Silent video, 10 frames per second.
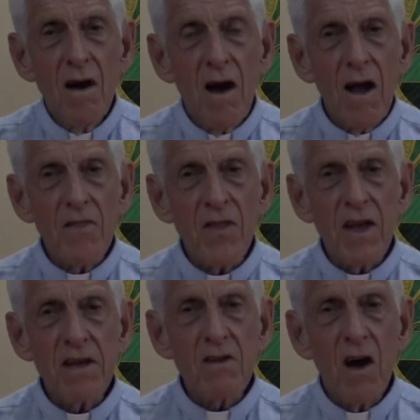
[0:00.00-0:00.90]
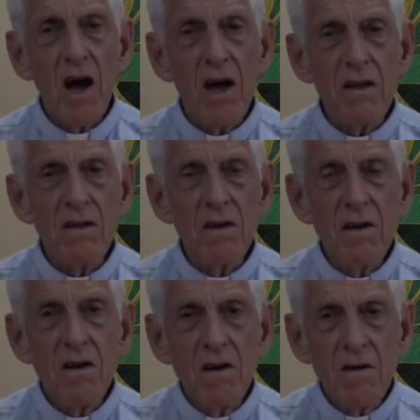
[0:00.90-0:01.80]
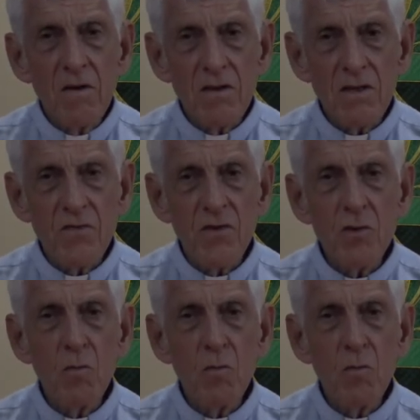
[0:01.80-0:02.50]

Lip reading: I thank God for these few